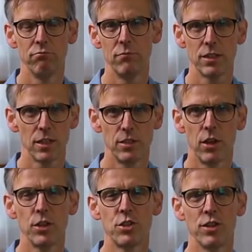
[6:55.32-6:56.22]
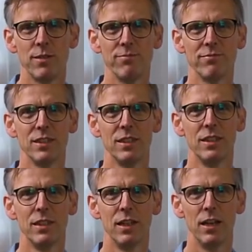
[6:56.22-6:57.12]
That's idolatry.
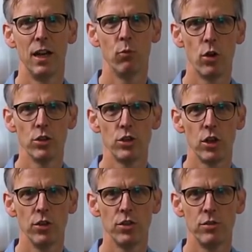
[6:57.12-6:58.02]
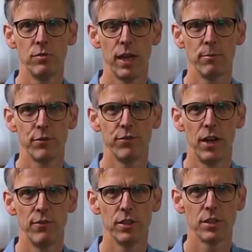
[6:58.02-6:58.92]
And 1 John chapter
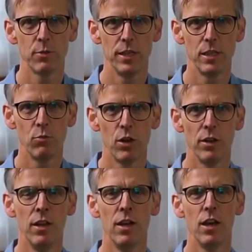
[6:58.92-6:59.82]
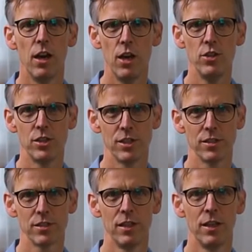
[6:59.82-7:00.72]
5, verse 21 urges
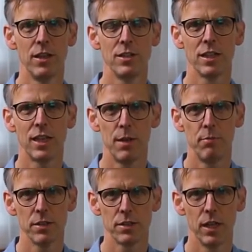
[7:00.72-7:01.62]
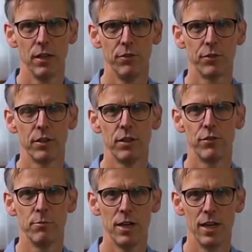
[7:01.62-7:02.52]
us to keep ourselves
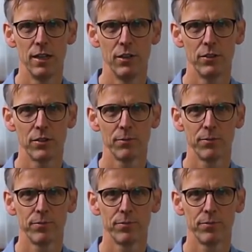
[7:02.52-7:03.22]
from idols.